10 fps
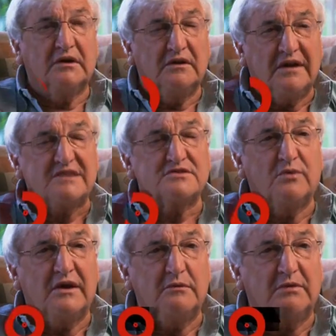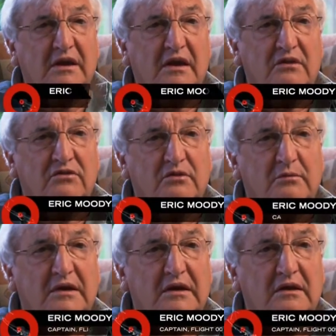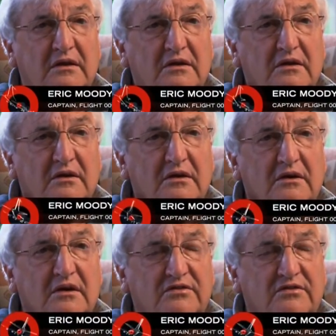and that's when it begins to be a